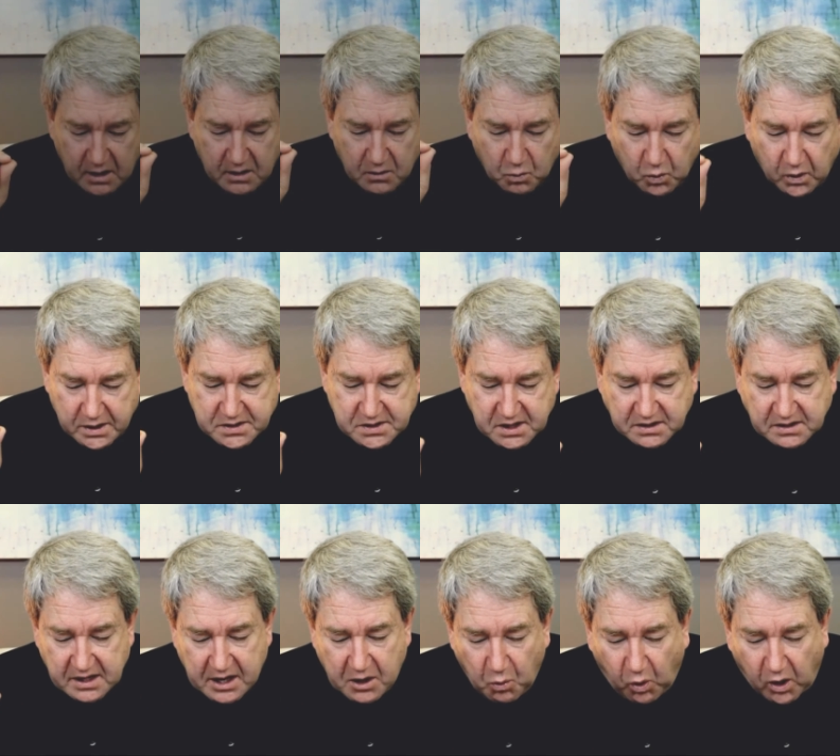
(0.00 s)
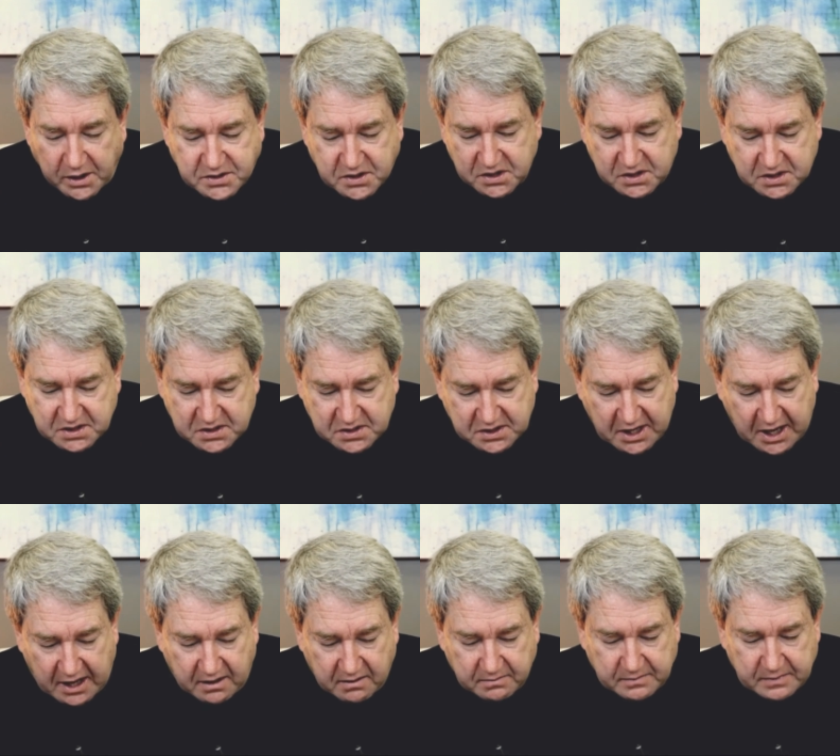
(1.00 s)
What is it that he wants us to
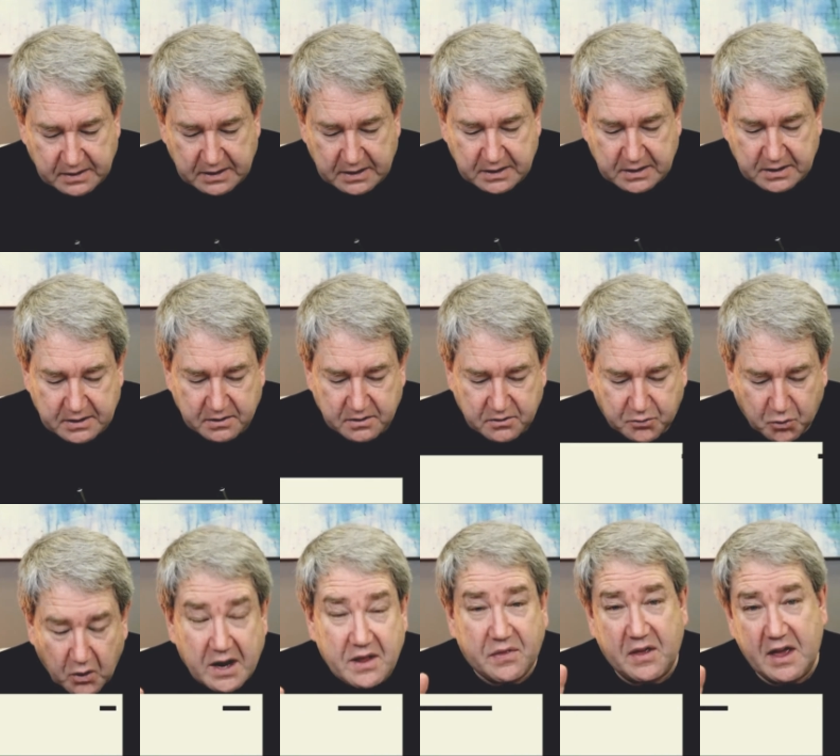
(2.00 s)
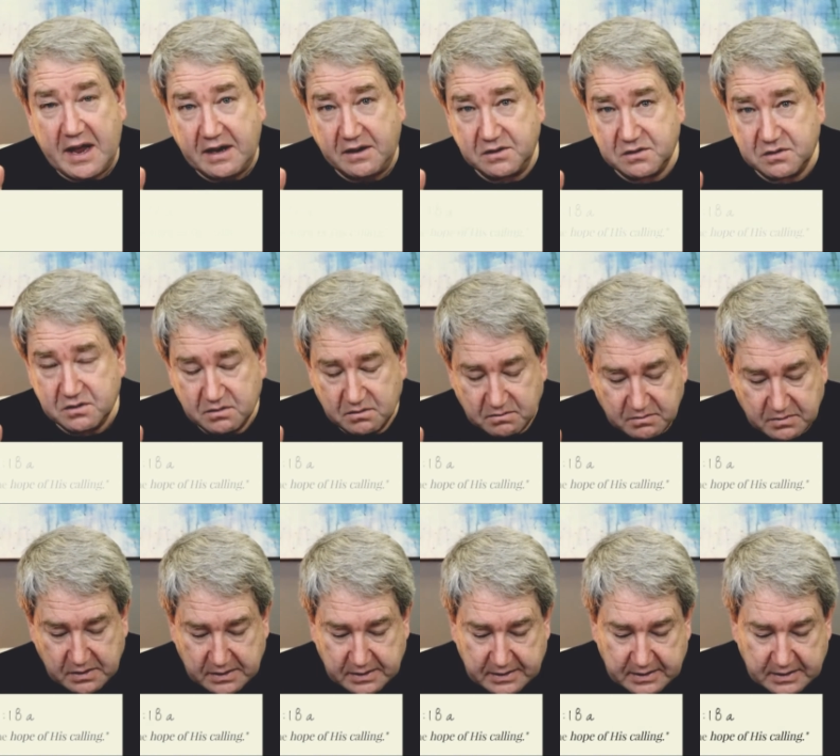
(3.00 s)
see? Three things
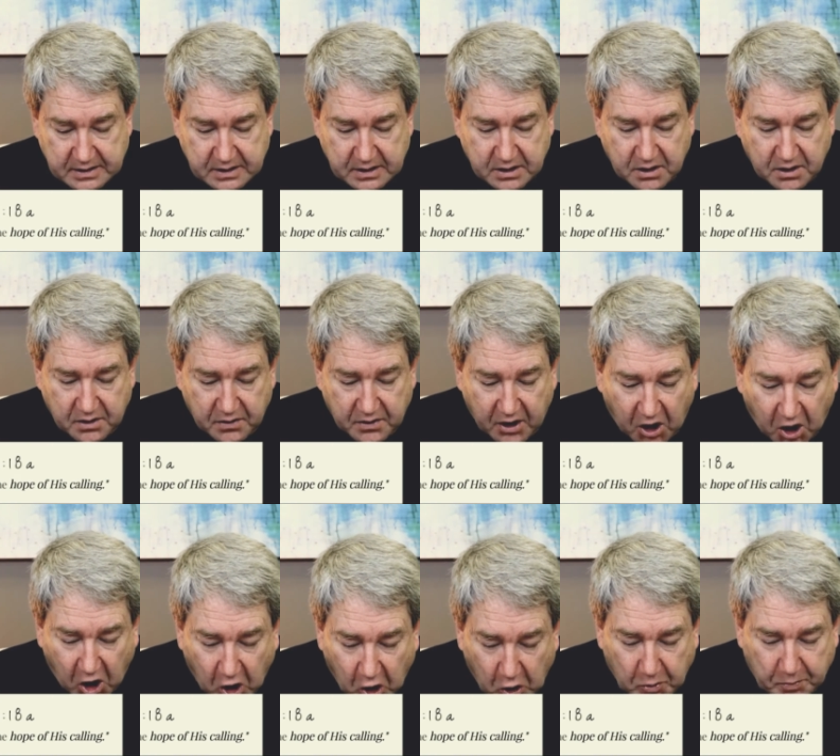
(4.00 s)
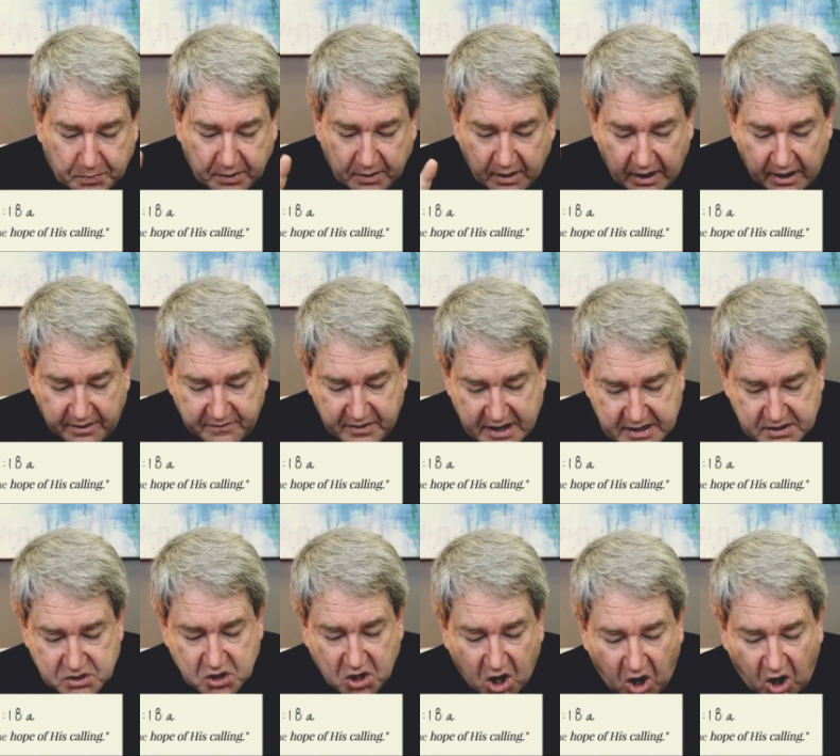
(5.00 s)
the hope of
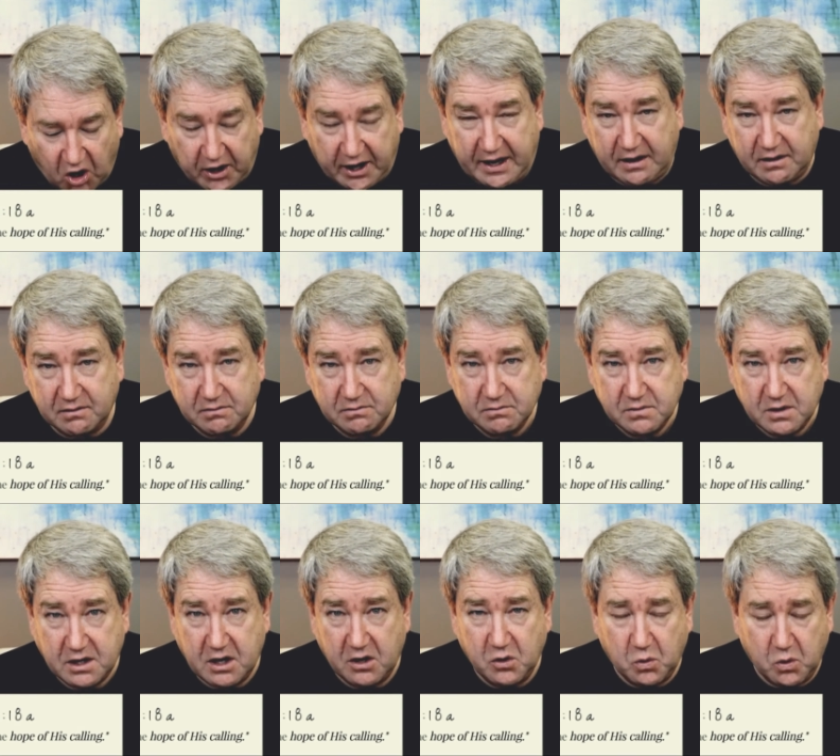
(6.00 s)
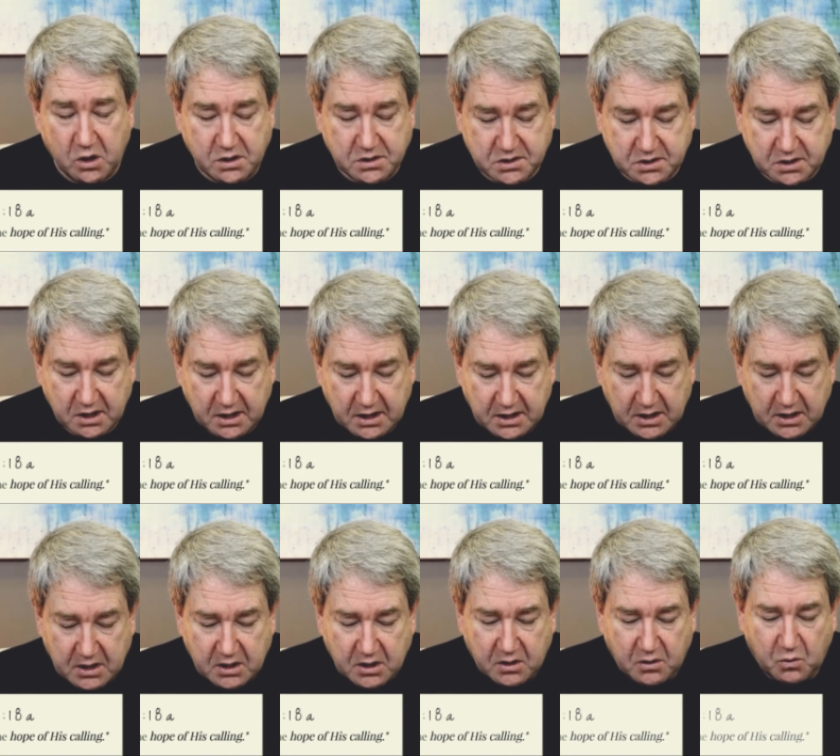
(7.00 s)
his calling. In other words,
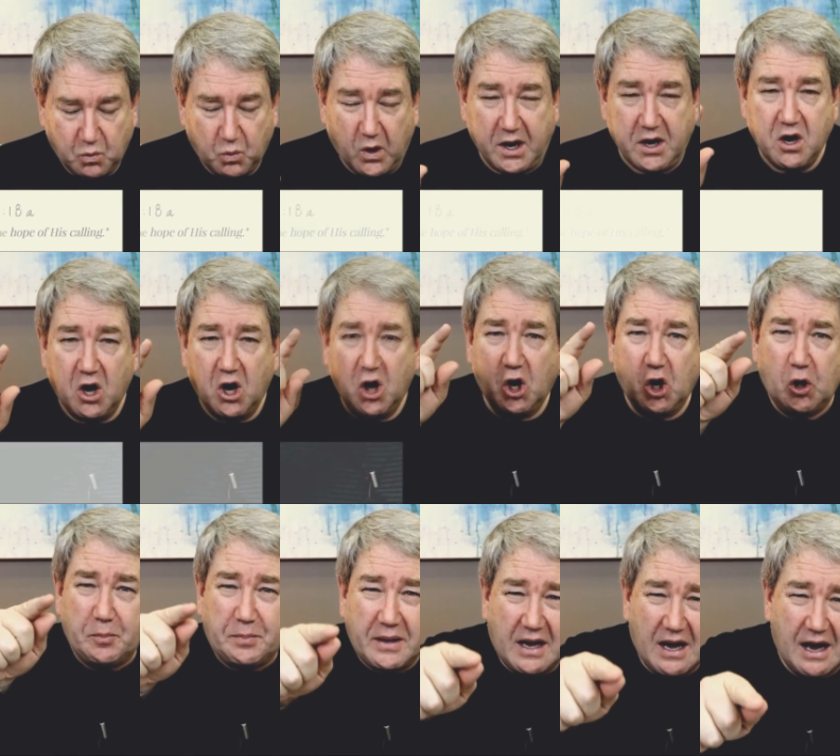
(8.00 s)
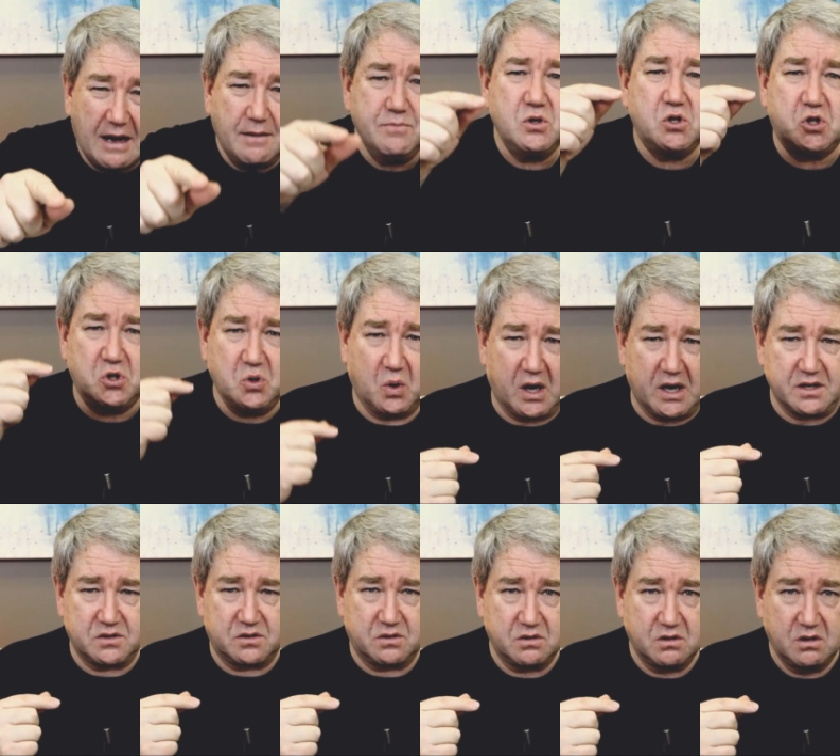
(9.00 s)
what hope comes to
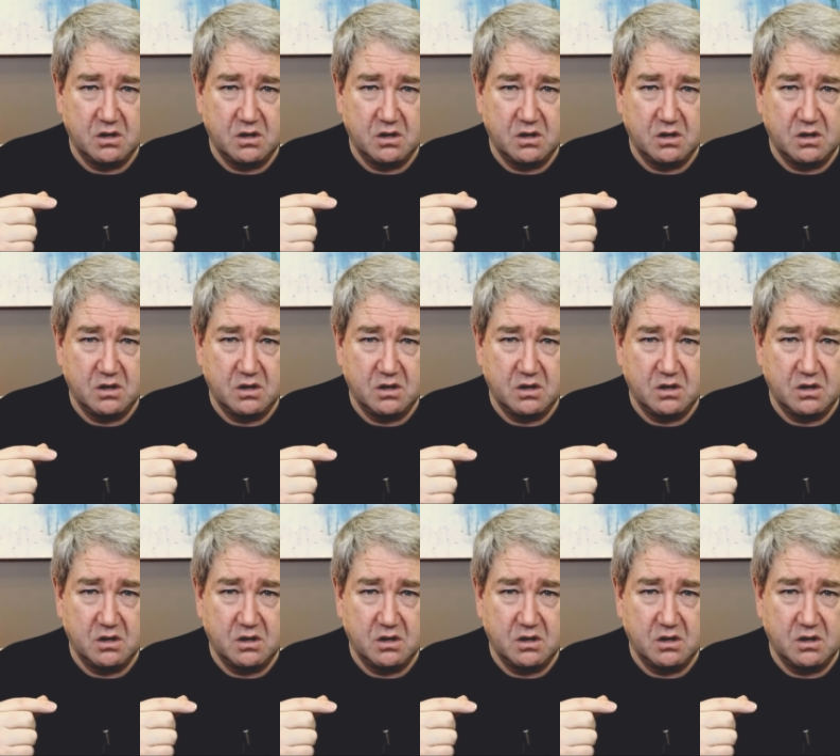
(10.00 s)
us